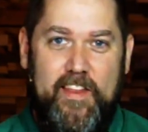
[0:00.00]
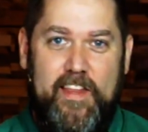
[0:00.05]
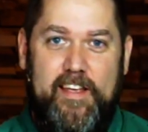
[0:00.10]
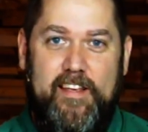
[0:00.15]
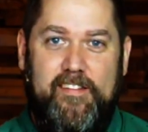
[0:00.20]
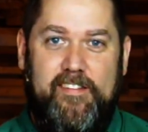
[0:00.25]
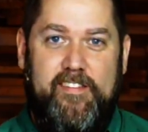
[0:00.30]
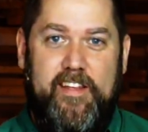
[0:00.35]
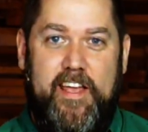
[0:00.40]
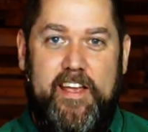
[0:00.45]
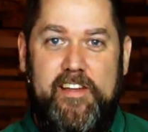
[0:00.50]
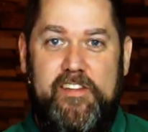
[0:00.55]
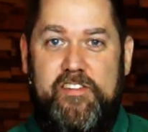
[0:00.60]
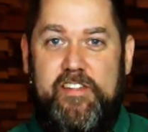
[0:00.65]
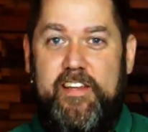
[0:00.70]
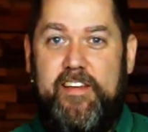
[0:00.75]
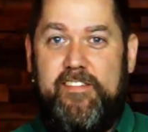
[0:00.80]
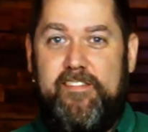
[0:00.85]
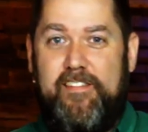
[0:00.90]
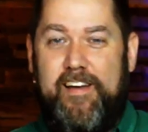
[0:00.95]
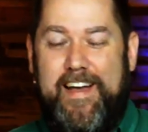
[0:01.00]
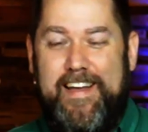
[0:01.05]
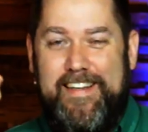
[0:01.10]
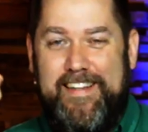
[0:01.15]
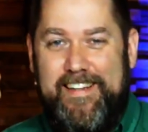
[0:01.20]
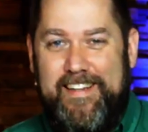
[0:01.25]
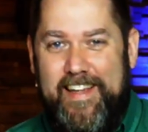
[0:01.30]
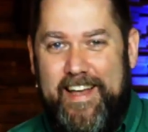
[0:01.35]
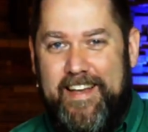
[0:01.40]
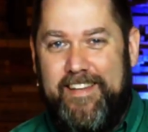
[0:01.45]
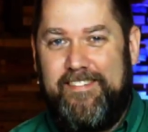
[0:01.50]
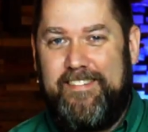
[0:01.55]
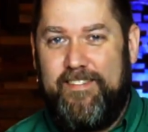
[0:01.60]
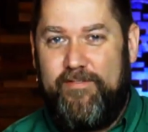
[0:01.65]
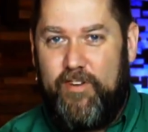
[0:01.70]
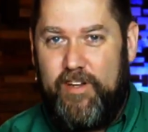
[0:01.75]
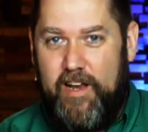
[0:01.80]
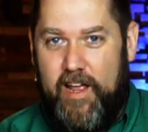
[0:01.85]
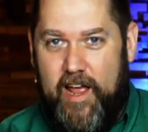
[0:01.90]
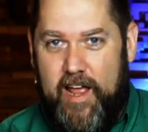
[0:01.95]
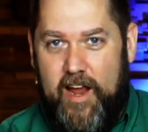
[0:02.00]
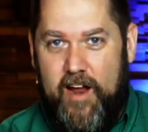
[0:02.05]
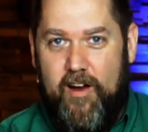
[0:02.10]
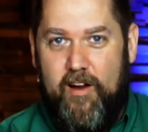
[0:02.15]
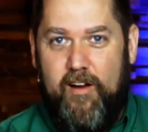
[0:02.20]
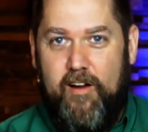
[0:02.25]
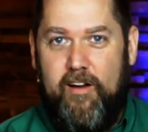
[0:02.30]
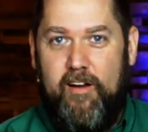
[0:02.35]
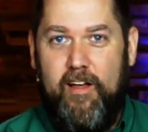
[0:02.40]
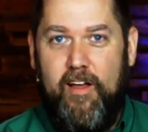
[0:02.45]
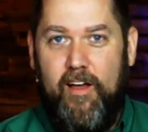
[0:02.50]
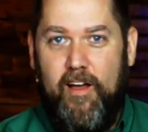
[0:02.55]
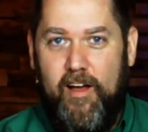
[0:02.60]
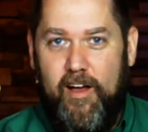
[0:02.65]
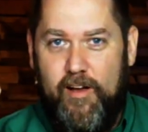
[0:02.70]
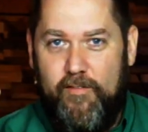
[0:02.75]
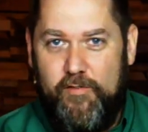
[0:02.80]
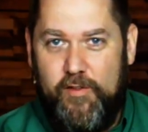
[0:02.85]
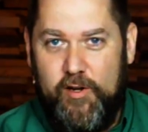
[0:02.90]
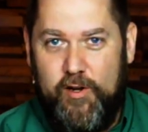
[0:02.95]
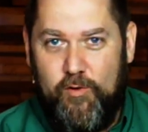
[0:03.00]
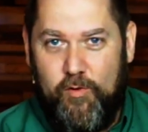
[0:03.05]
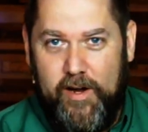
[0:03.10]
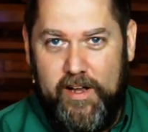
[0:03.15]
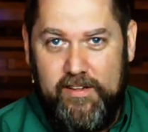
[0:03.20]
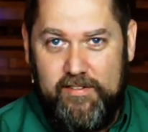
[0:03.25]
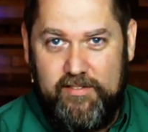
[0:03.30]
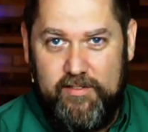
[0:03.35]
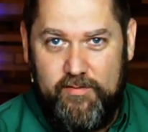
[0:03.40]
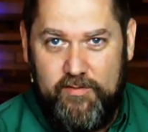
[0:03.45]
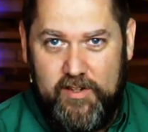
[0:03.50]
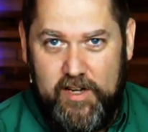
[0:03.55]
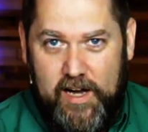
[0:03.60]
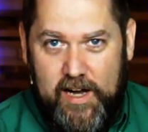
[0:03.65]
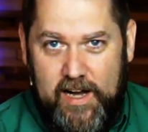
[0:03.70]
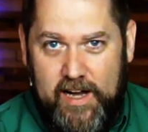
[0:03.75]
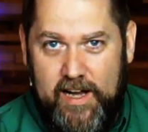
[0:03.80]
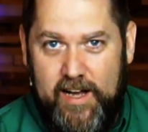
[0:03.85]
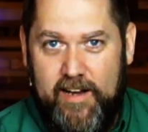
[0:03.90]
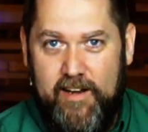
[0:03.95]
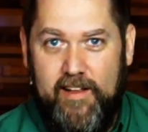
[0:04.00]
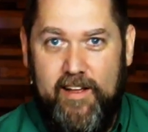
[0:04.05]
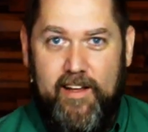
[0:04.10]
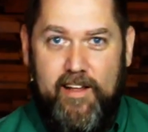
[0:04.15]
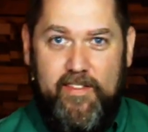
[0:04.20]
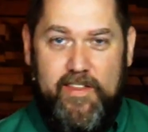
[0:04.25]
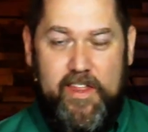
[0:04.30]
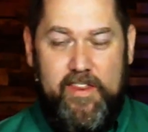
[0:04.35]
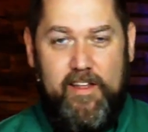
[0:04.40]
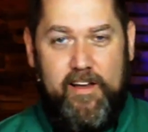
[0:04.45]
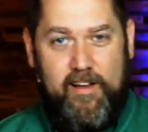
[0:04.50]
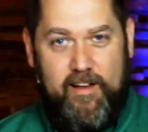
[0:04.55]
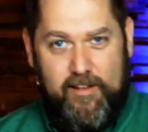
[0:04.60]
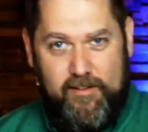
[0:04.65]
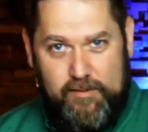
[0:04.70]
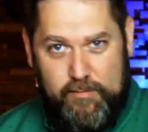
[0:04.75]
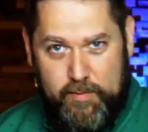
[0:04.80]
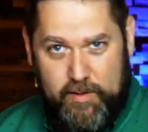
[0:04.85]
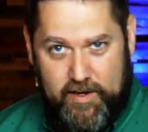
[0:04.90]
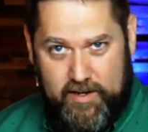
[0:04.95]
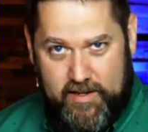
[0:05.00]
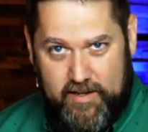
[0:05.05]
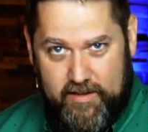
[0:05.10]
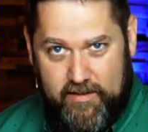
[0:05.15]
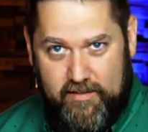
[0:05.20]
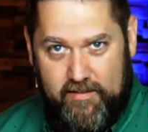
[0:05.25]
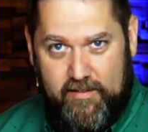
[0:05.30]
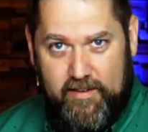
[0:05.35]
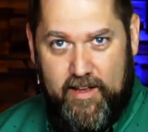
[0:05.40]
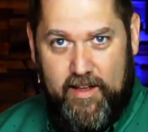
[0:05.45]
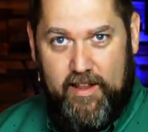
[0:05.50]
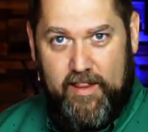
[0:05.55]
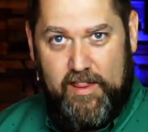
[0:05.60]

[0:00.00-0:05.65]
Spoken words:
He's saying she is not less of an heir of the grace of God than the husband is.